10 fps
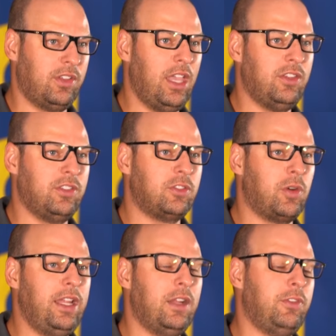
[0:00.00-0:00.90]
This case is
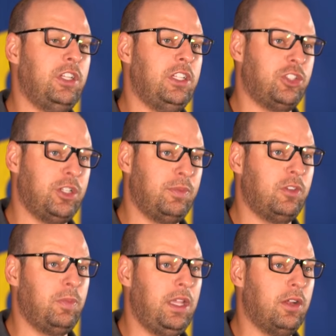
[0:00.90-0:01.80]
great if you need to ship
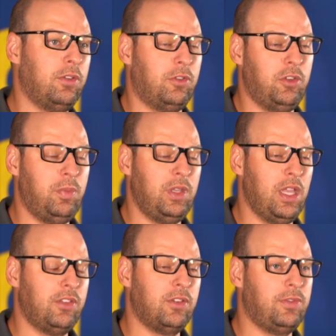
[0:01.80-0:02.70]
the speaker through
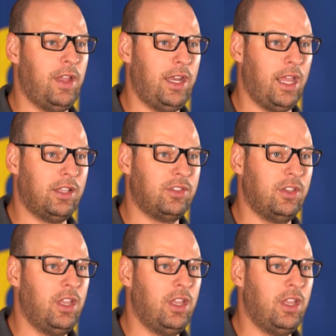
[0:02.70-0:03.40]
UPS or FedEx,